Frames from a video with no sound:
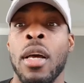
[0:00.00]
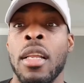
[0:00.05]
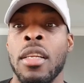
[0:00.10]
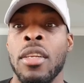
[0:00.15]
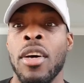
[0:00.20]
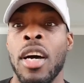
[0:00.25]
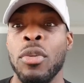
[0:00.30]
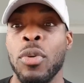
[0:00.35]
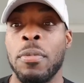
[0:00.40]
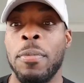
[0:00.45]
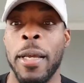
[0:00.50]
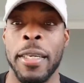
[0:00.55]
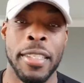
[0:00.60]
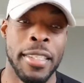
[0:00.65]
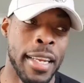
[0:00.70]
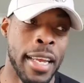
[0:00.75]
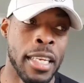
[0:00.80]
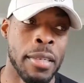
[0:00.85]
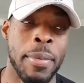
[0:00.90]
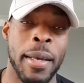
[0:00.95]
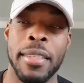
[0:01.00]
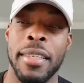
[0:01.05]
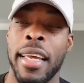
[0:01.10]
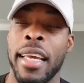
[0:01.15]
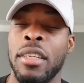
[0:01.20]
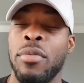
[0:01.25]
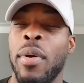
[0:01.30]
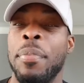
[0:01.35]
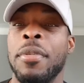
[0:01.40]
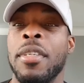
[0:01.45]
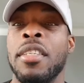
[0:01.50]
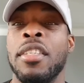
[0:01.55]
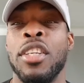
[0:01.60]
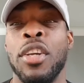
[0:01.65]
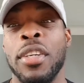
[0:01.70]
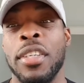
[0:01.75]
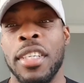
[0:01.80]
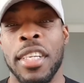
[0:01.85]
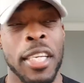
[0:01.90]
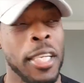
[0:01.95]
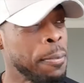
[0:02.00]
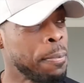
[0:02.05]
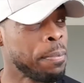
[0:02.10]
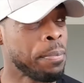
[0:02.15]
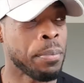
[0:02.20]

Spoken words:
Nigel, what's Black Aesthetics? Black Aesthetics represents unity.